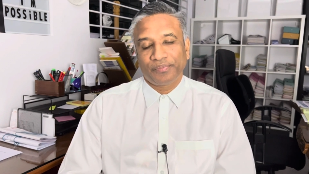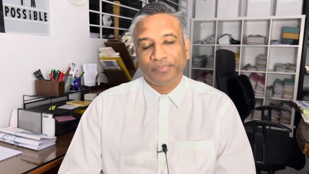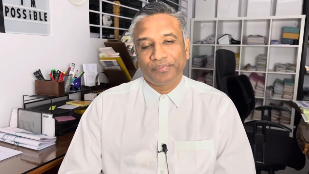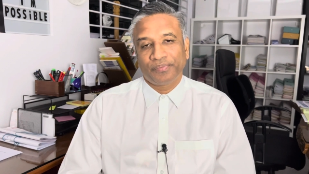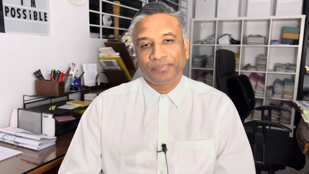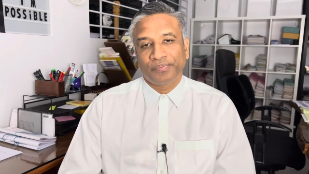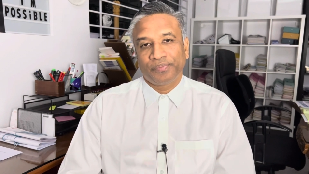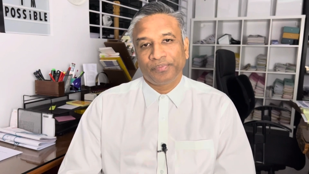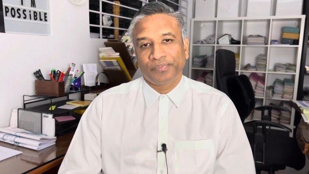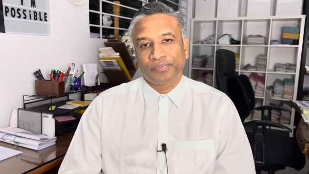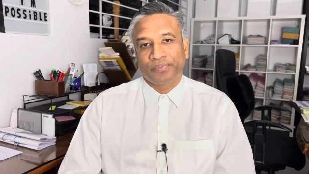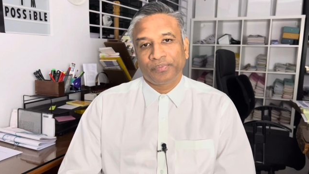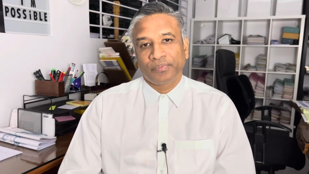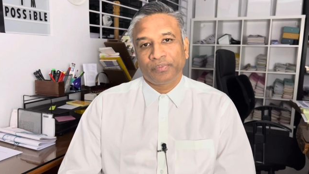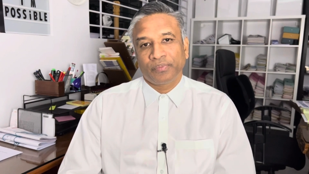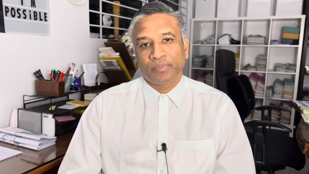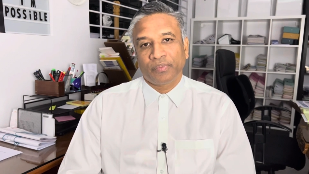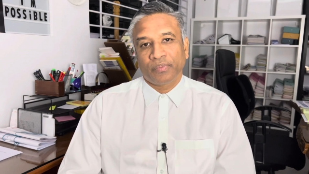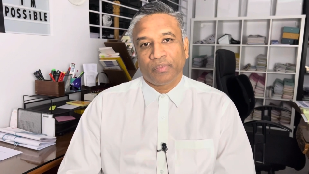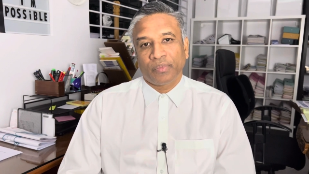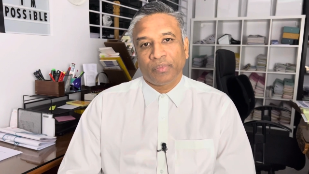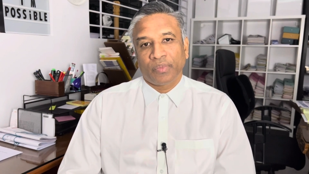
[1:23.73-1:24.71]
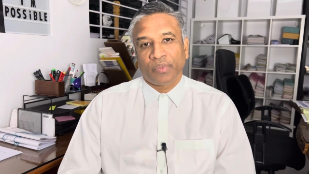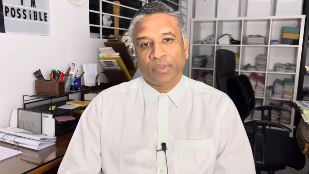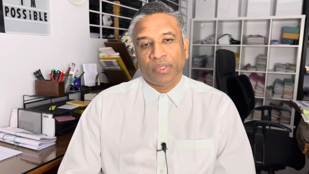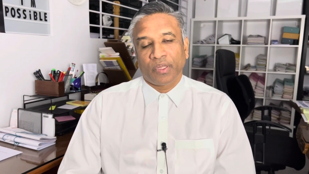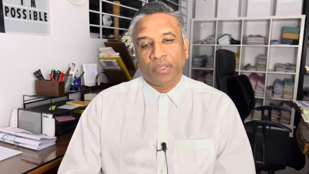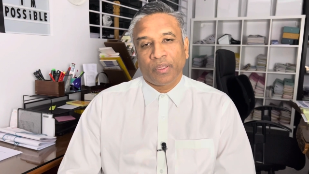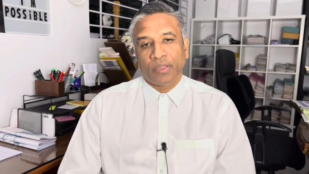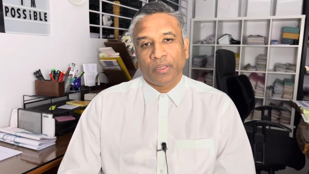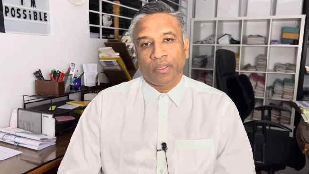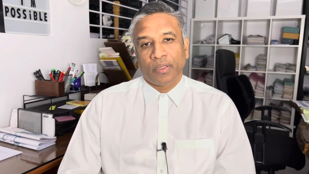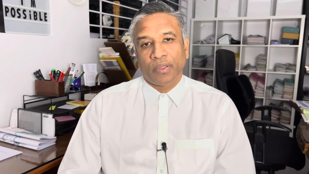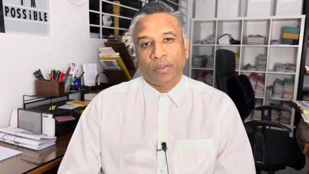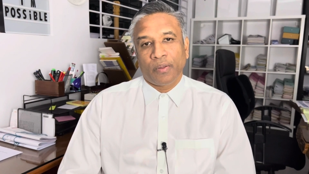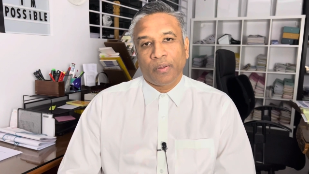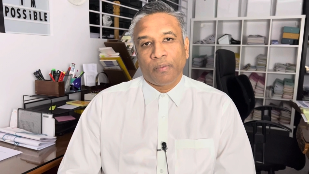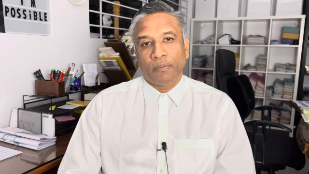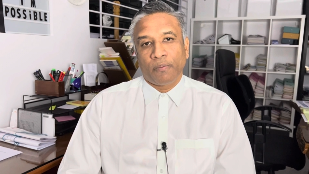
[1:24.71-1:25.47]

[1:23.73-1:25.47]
No one is speaking in this clip.